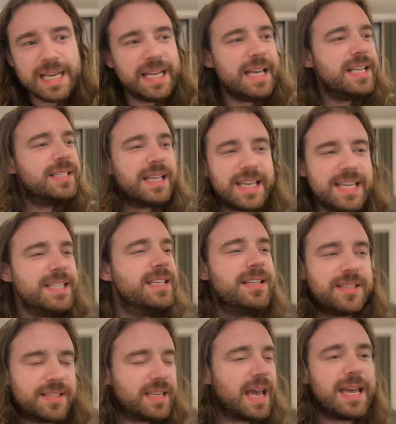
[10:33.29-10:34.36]
It's easy to
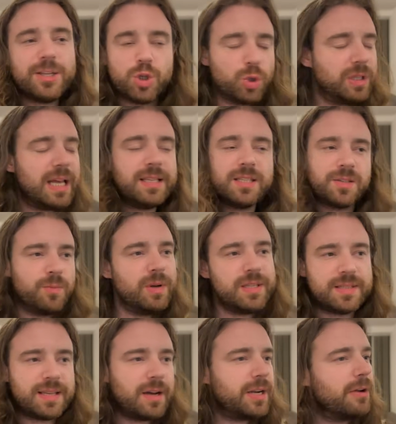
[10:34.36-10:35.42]
say Jordan Henderson went to
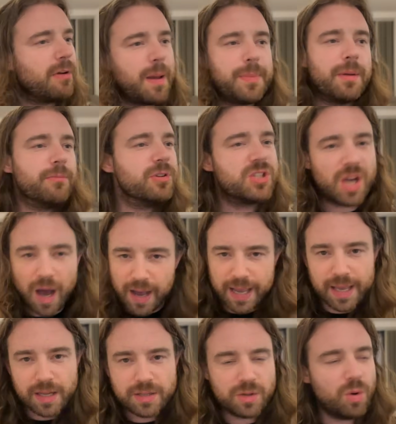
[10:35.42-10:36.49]
Saudi Arabia and
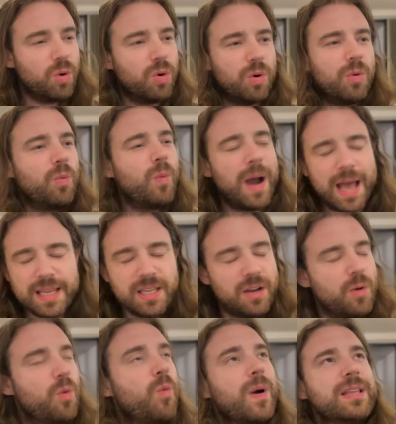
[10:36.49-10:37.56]
retired, or
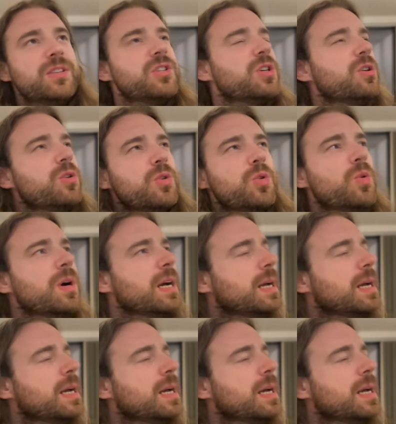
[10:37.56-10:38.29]
went to